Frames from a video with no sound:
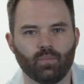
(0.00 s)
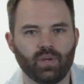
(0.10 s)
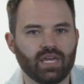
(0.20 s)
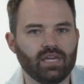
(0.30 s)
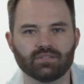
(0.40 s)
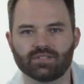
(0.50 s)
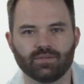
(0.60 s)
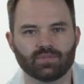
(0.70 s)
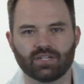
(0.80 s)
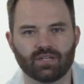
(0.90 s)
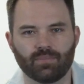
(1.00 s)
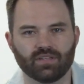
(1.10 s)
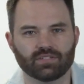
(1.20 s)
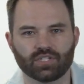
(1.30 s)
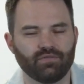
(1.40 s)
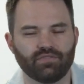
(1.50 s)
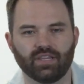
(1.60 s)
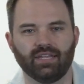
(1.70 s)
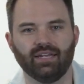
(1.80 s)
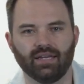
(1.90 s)
peace seems like something that's so
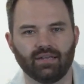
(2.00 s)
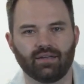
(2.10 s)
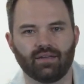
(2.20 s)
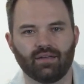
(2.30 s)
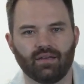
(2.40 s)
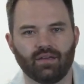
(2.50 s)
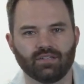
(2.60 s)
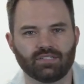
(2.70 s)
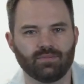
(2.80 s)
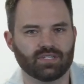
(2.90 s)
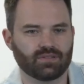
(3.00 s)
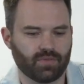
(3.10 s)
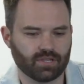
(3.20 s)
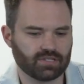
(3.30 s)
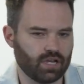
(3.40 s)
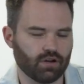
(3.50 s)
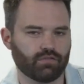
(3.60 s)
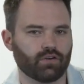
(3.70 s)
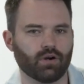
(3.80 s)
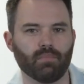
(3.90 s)
fleeting. Seems like something that's here
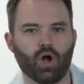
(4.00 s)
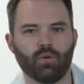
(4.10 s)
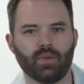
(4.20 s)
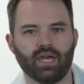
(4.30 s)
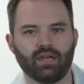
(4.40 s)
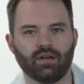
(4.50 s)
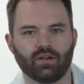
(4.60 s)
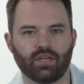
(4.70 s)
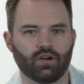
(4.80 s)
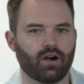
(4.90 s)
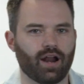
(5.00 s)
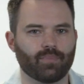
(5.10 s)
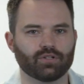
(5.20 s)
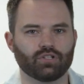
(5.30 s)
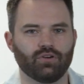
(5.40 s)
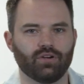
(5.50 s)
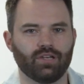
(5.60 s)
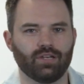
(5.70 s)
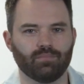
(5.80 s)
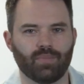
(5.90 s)
for a moment, here on
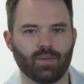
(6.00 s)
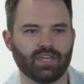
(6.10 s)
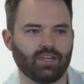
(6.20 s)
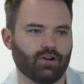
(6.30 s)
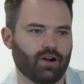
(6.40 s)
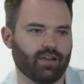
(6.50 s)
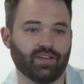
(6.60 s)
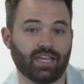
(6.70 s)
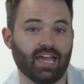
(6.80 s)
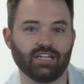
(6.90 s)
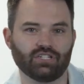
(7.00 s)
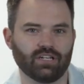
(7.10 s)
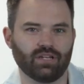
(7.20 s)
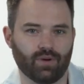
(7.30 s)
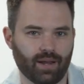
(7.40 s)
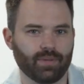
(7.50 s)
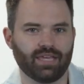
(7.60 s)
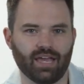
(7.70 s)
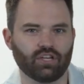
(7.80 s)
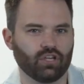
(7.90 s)
opportunity, maybe here on a vacation. When I'm in
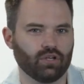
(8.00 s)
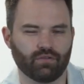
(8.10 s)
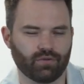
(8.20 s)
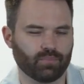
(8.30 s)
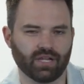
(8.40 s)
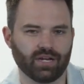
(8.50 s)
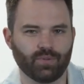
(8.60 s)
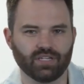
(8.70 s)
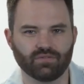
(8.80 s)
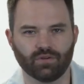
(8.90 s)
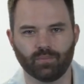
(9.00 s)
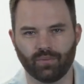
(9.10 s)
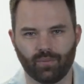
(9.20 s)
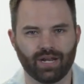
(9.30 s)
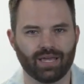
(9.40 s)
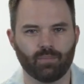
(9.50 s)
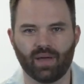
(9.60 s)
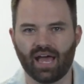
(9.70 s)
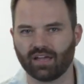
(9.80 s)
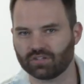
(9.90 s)
Cancun, I feel plenty peaceful, but then when I get
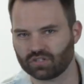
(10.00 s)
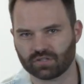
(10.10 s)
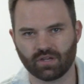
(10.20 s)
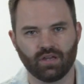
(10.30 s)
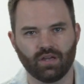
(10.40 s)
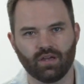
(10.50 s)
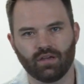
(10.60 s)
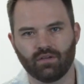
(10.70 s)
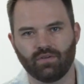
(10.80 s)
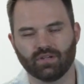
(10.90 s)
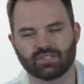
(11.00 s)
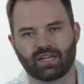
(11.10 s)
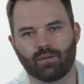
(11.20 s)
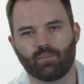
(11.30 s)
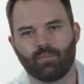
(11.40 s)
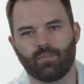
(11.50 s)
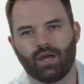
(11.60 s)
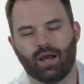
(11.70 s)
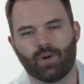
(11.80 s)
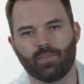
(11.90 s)
back, it just feels like I'm
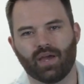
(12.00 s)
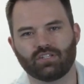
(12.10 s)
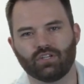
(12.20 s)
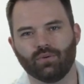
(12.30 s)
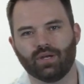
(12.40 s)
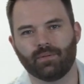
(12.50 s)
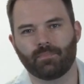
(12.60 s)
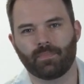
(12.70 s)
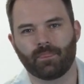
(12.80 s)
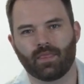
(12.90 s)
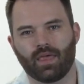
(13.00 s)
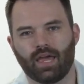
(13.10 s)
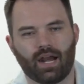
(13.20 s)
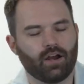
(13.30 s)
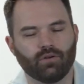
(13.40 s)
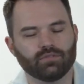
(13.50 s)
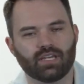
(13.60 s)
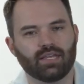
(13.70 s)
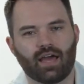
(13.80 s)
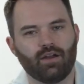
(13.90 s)
right back to it. And I
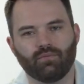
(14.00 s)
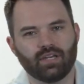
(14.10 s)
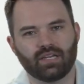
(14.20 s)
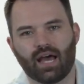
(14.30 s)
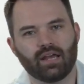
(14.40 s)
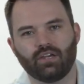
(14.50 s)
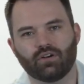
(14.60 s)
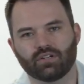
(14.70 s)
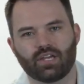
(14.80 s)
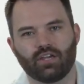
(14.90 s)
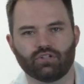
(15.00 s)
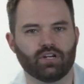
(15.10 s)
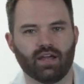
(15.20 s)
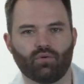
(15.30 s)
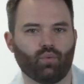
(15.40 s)
don't think God here is saying you should never